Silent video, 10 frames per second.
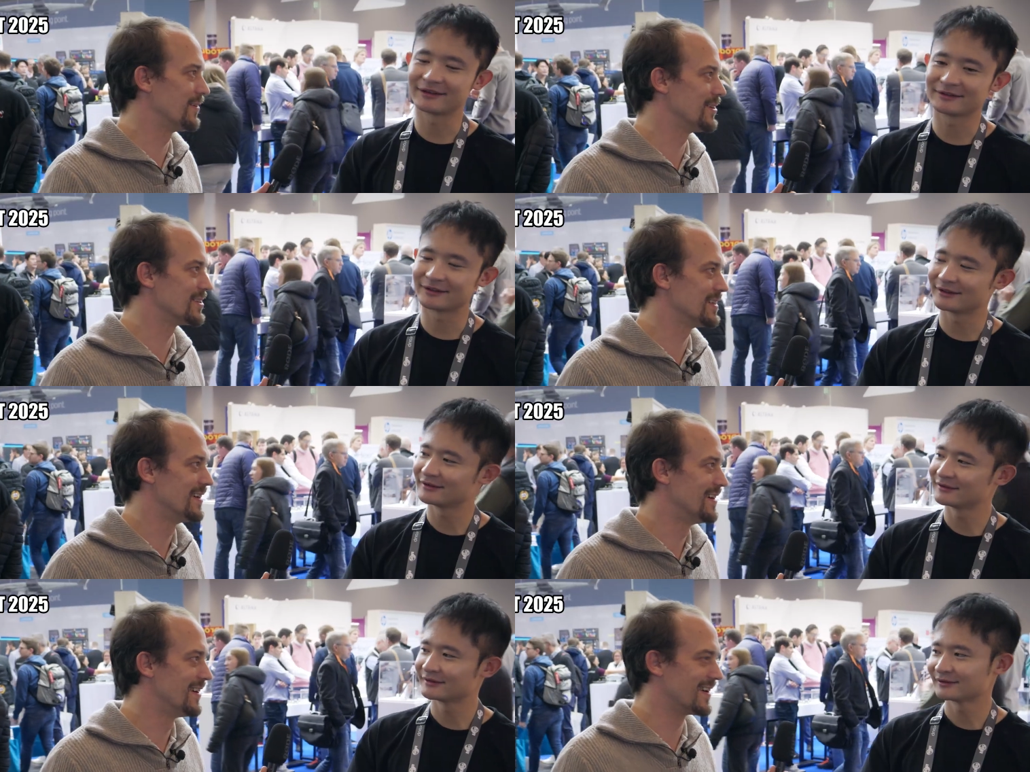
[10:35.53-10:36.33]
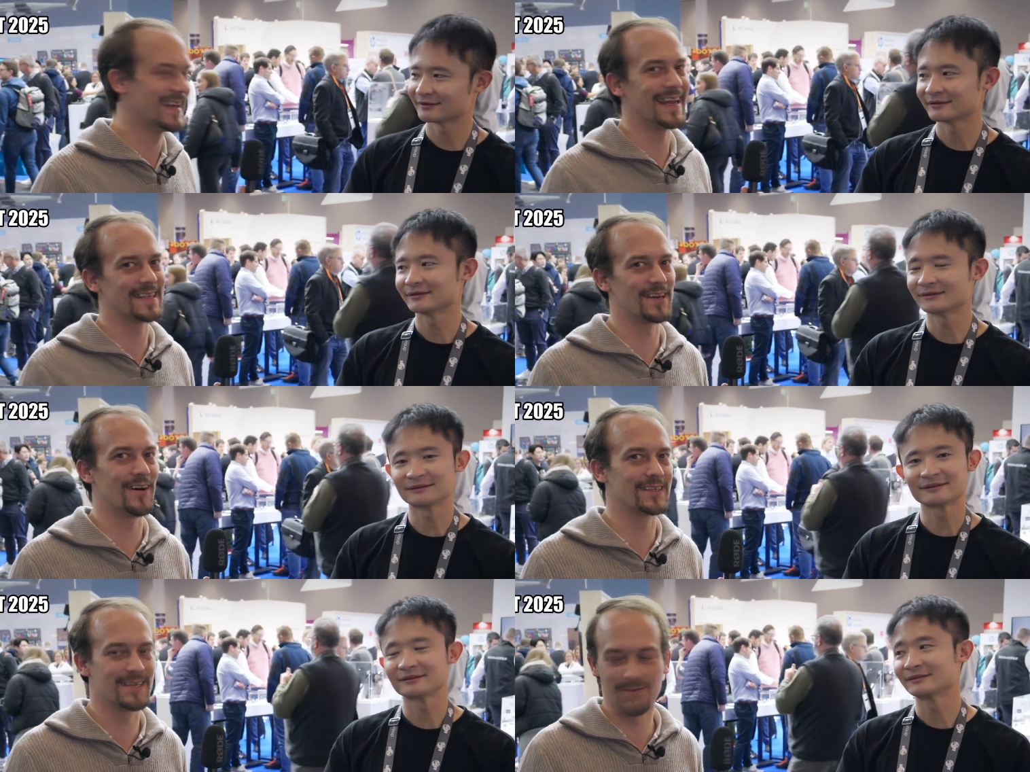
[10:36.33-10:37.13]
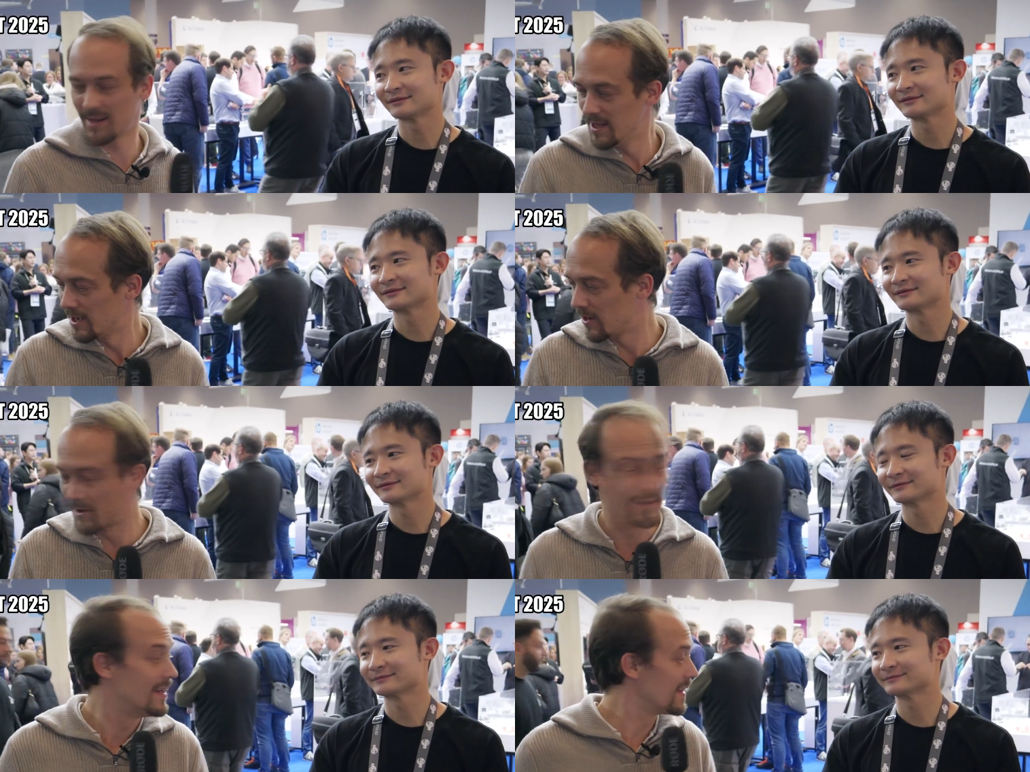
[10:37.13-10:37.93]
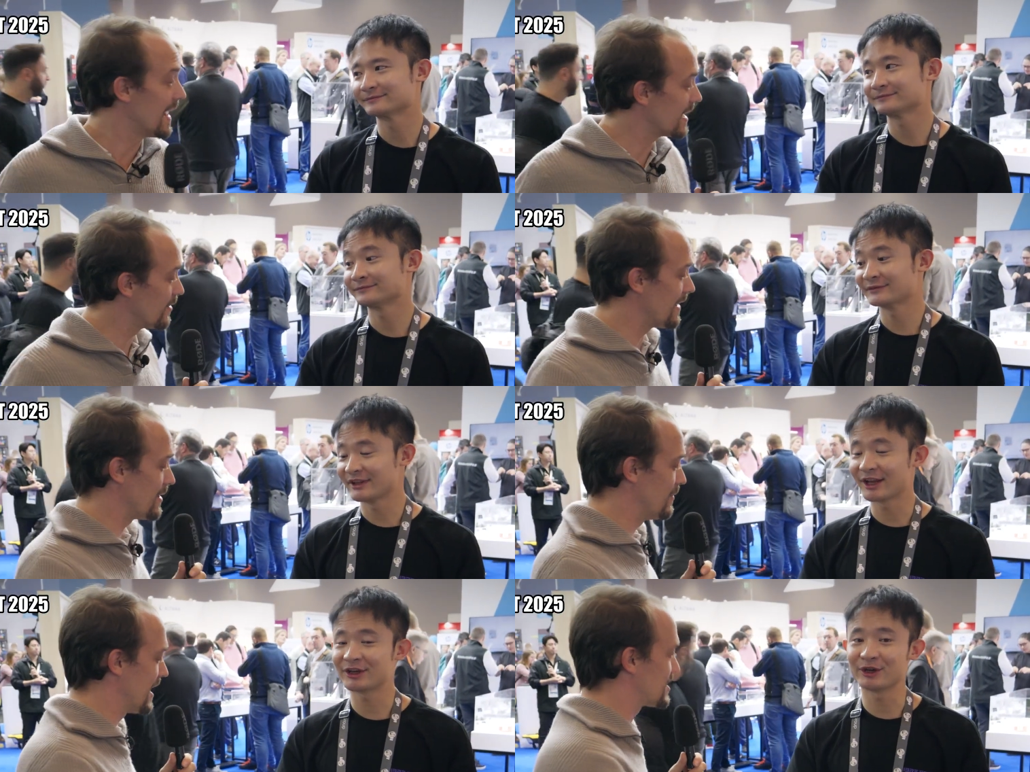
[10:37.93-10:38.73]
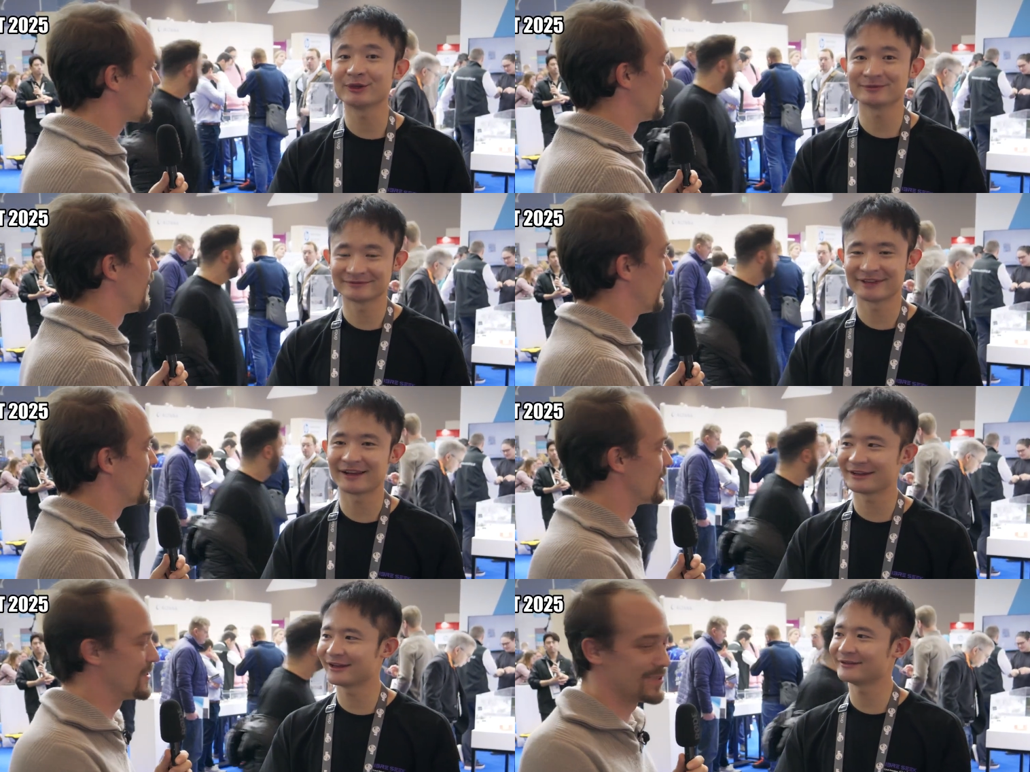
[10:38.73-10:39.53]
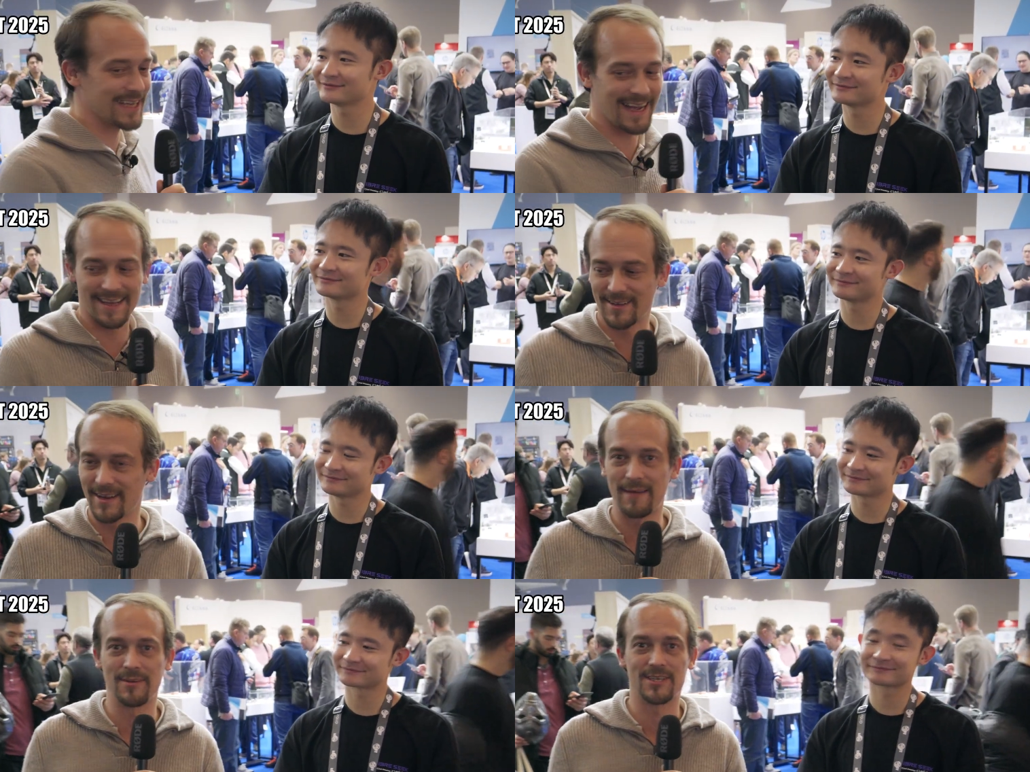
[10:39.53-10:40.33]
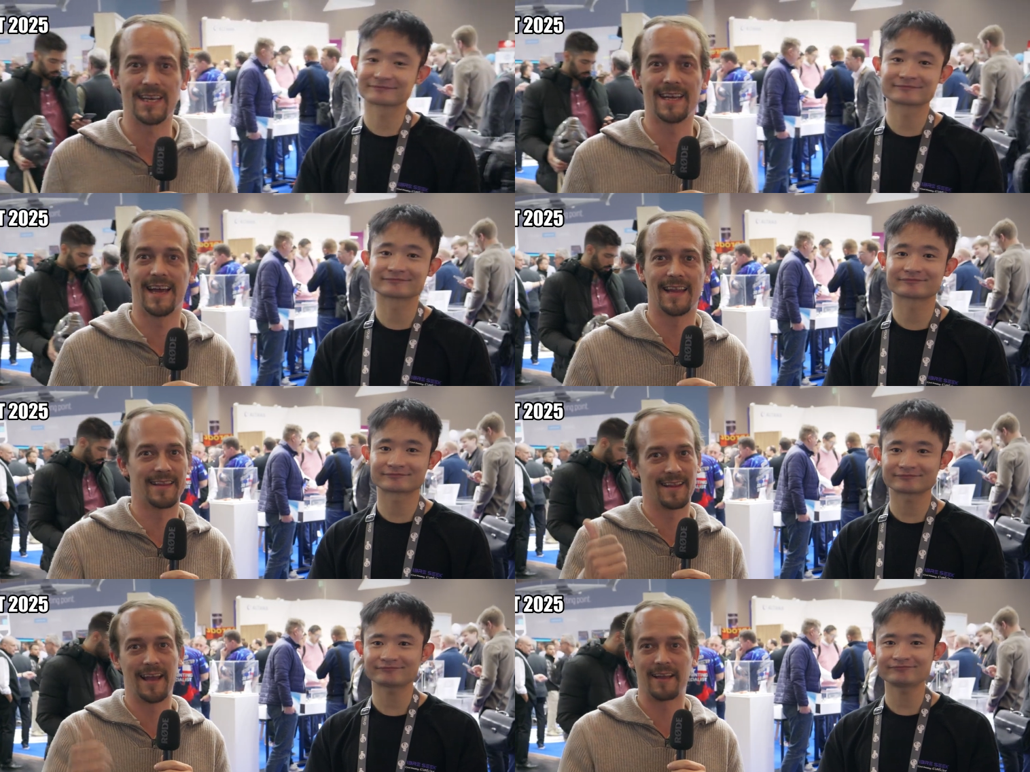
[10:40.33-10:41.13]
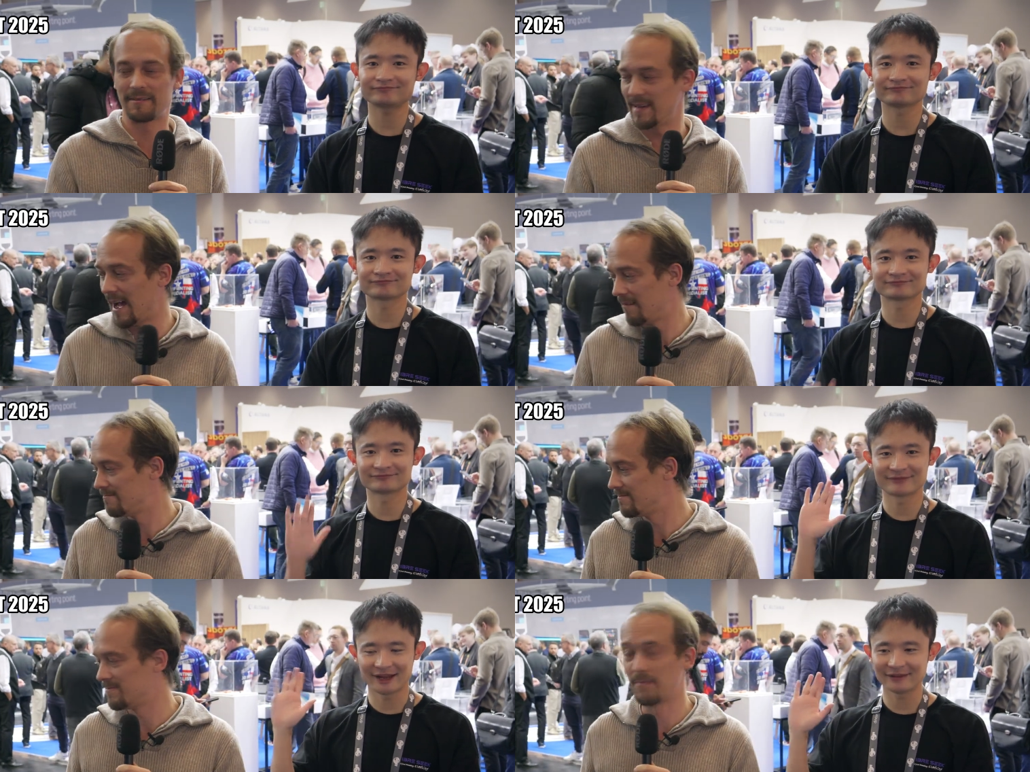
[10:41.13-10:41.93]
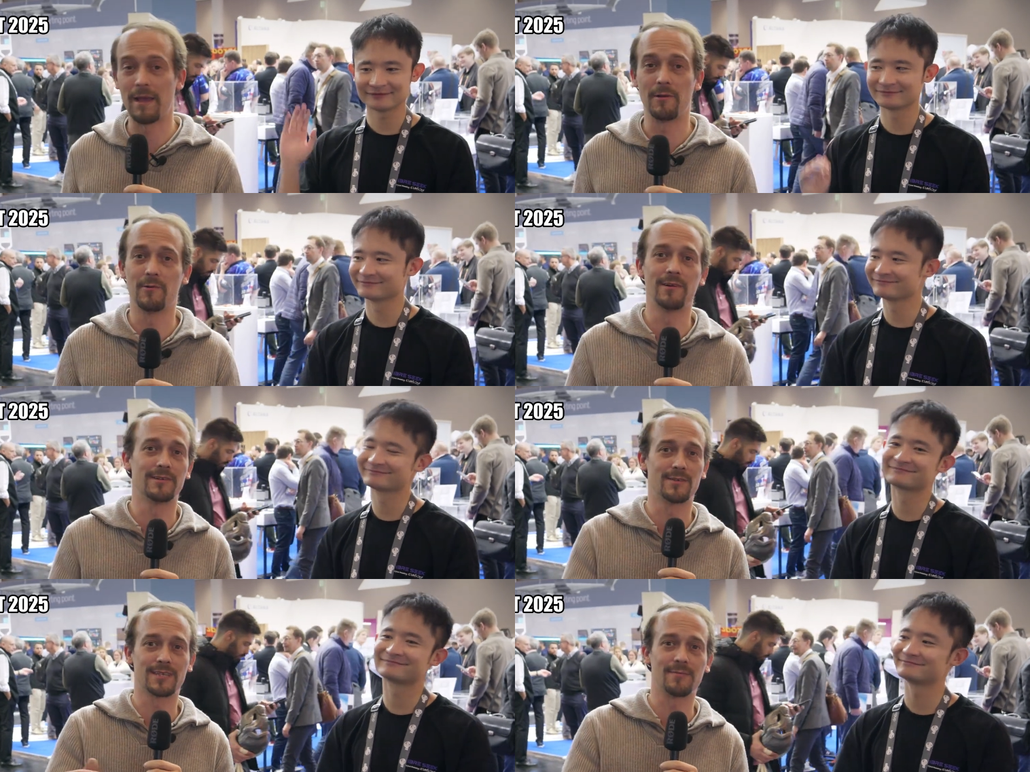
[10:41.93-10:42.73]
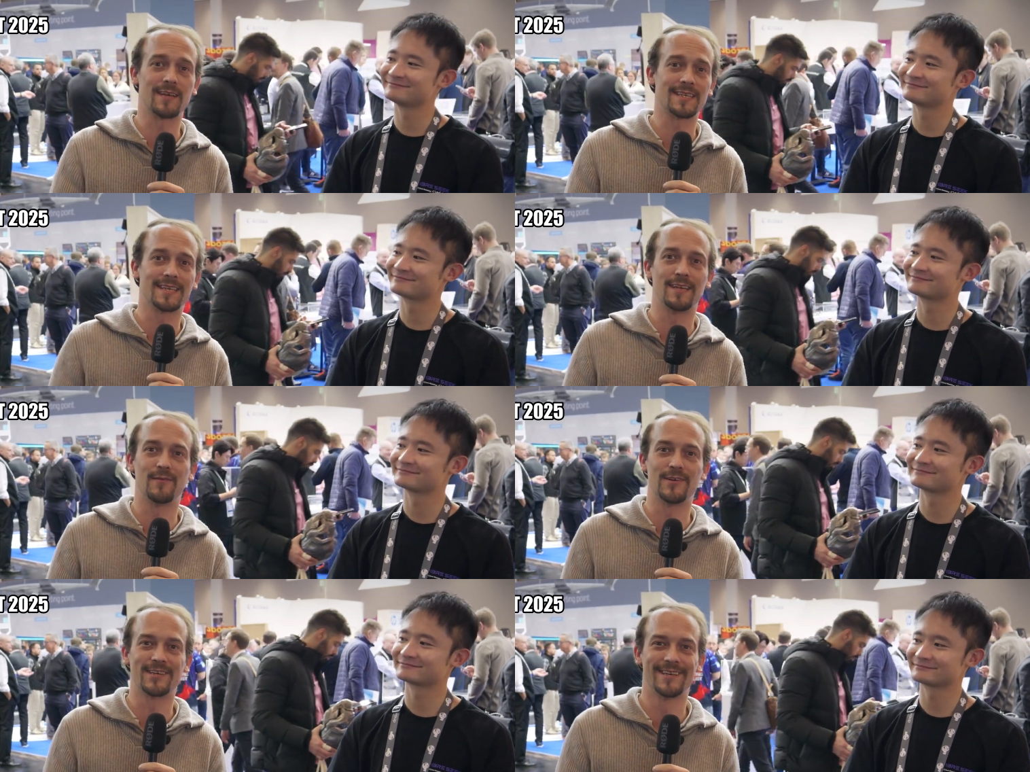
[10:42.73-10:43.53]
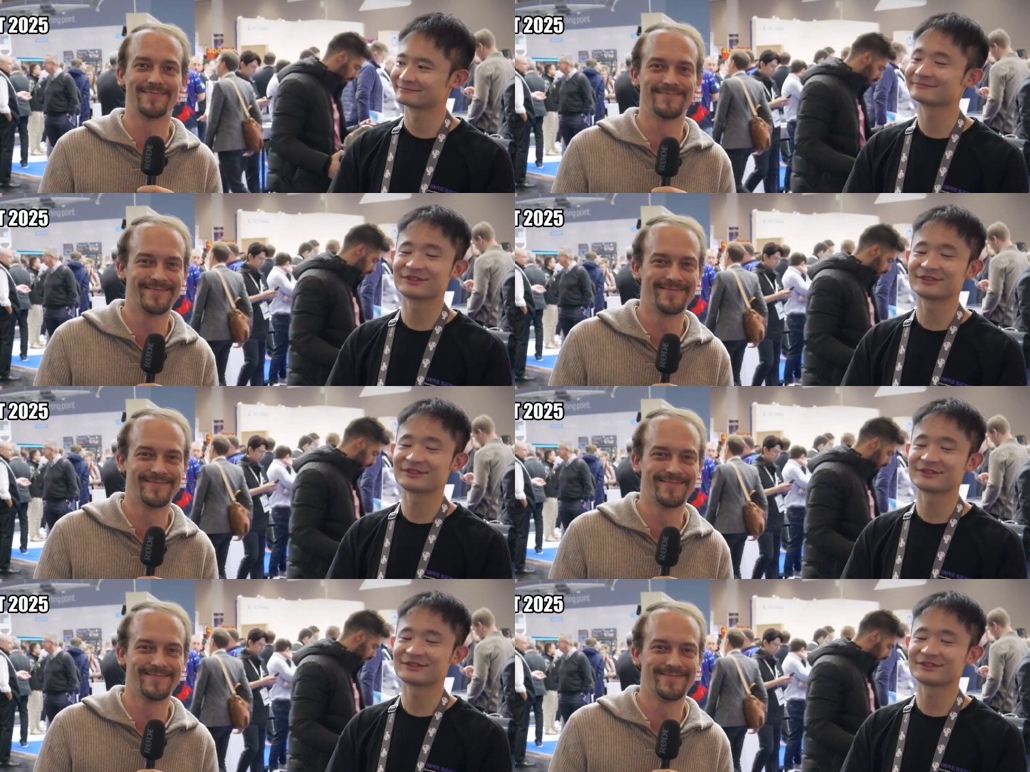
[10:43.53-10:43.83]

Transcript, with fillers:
Speaker 1: yeah. version. Okay, that's awesome. Cool. Thank you very much for introducing us to that machine. And like, yeah, yeah, maybe we'll do some tests in the future.